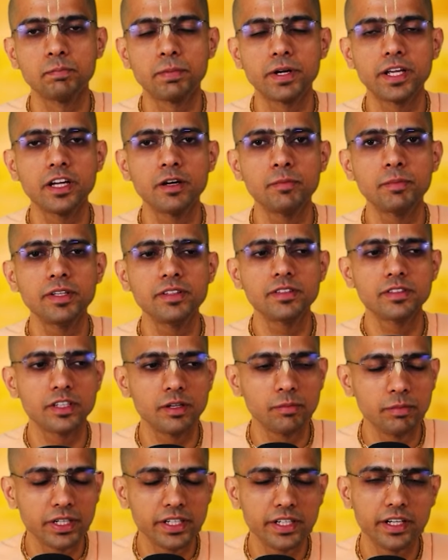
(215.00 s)
Preya means
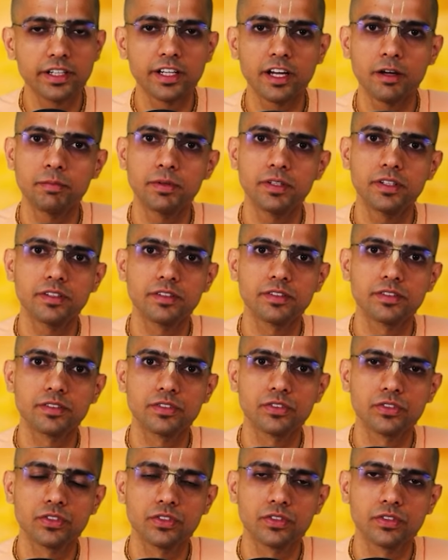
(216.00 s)
immediate
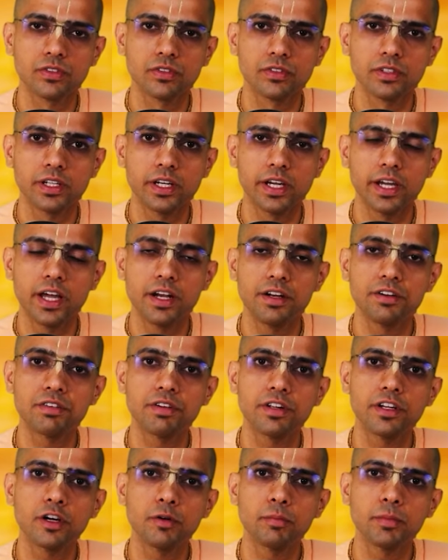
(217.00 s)
happiness, and
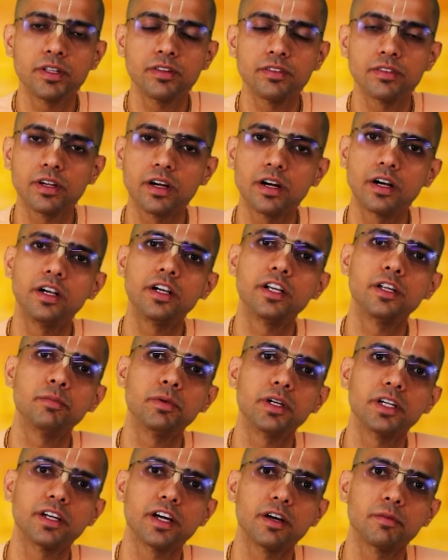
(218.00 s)
Shreya means
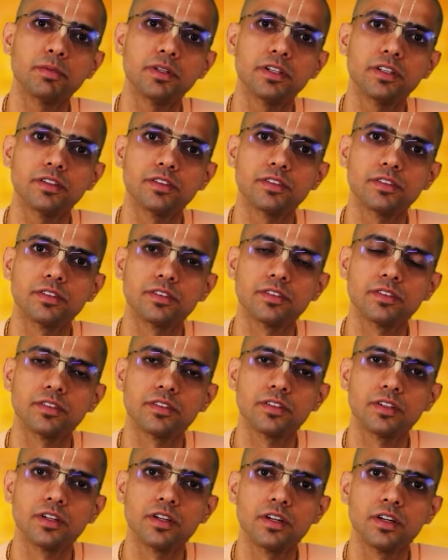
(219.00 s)
ultimate happiness.
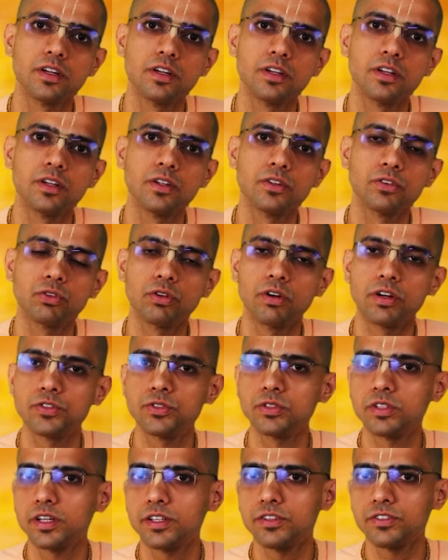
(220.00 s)
So
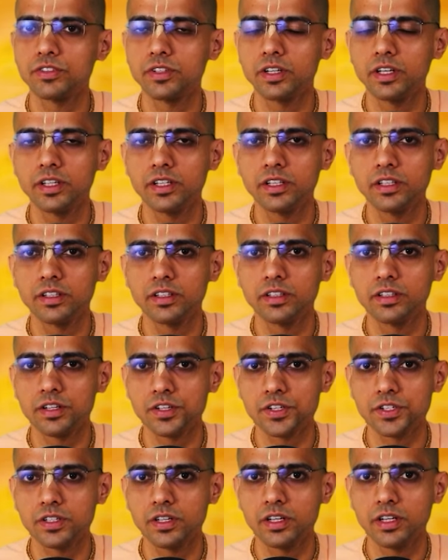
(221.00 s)
Arjuna is telling
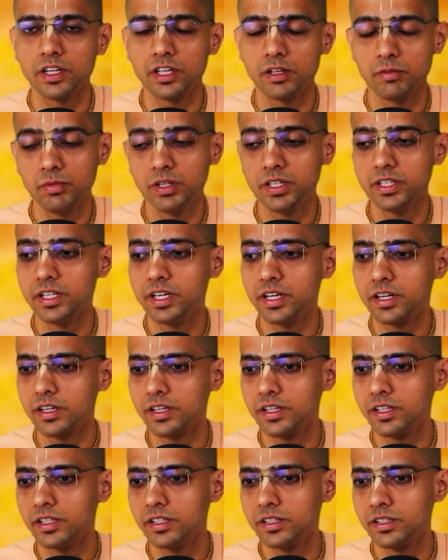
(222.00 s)
Krishna,
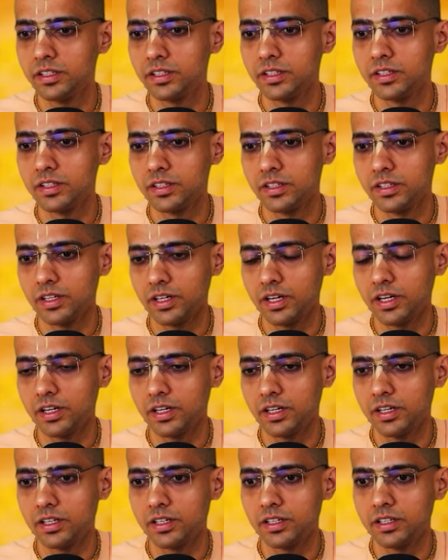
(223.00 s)
immediately
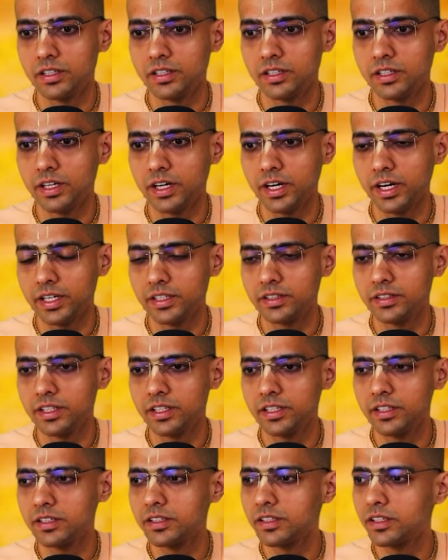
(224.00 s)
uh, I
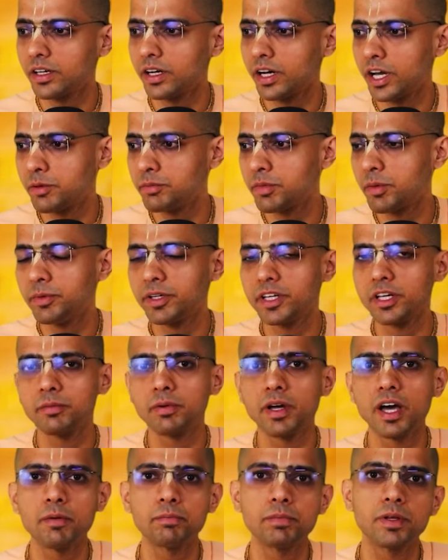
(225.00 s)
think I may
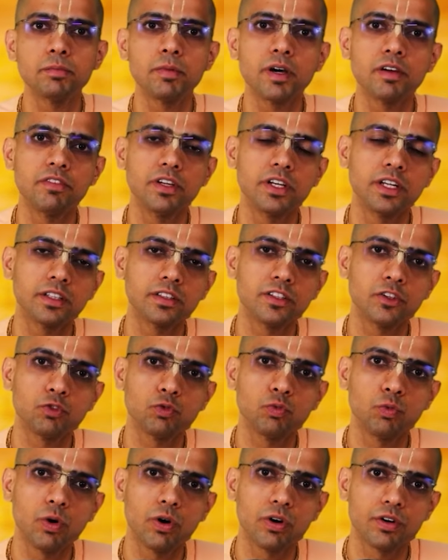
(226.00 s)
become happy by winning
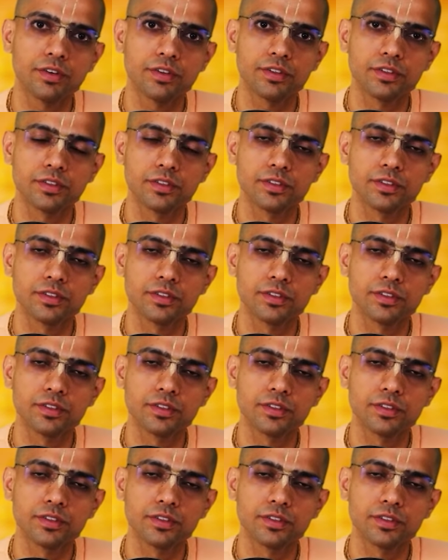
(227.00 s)
this war.